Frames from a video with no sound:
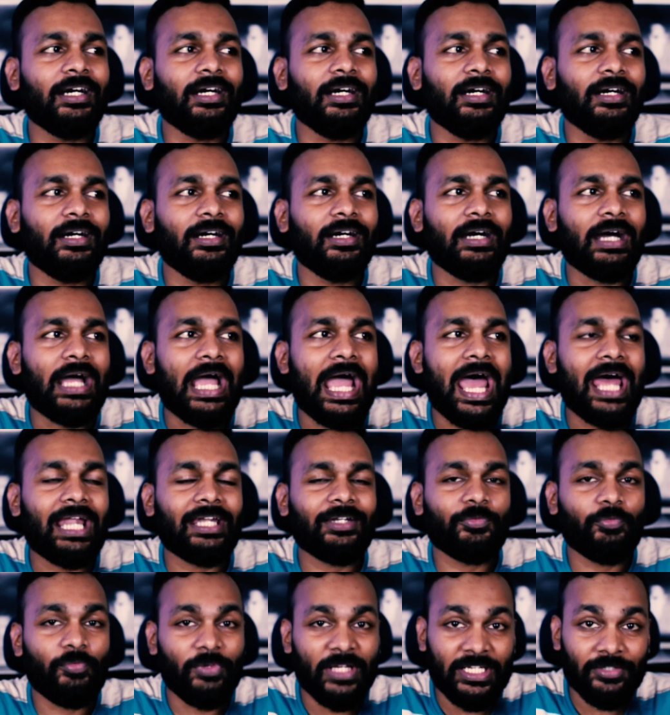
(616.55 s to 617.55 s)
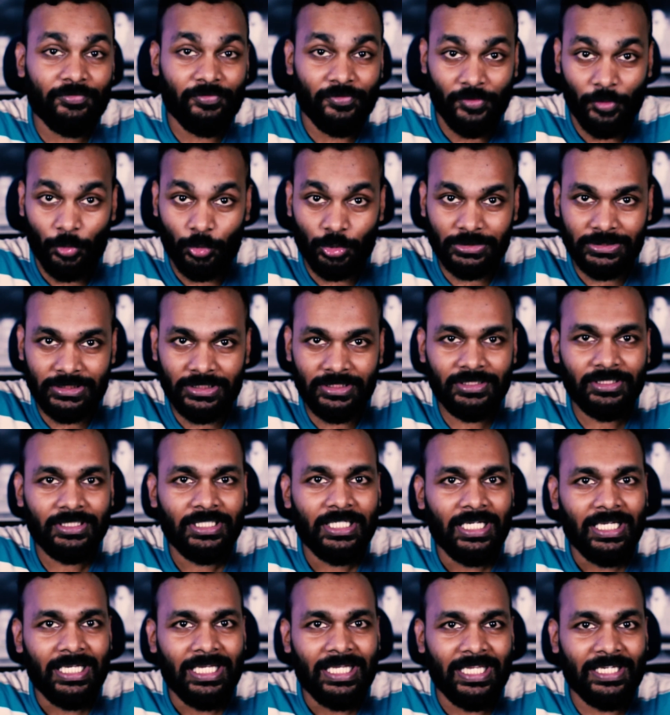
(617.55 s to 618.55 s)
and when frozen,
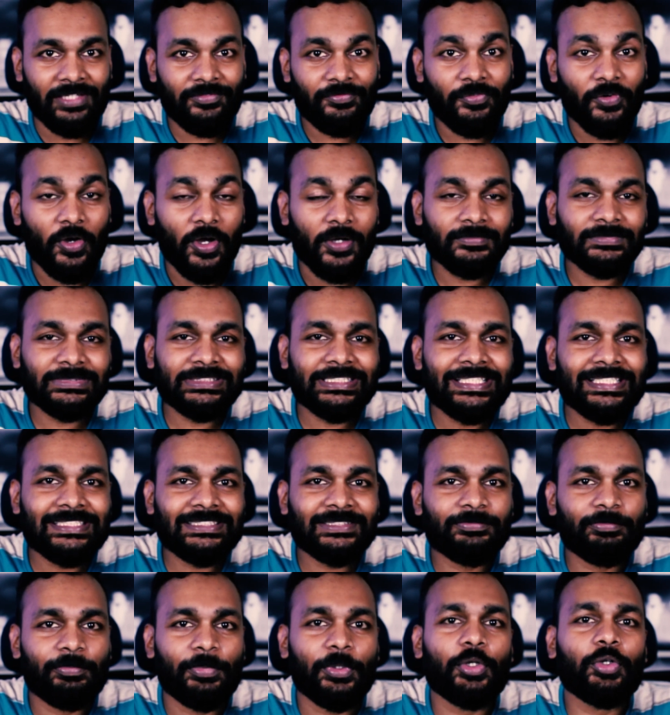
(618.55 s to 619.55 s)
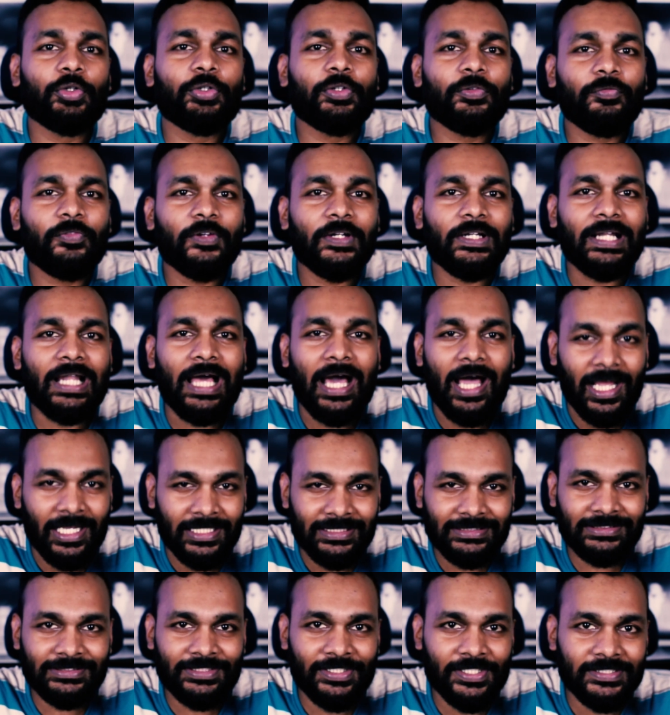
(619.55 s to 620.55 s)
it forms these beautiful
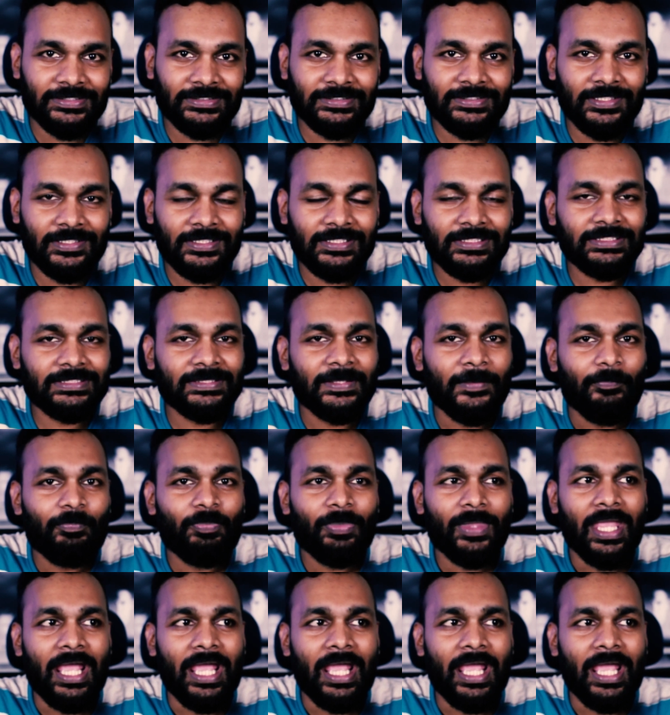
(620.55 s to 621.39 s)
ice crystals,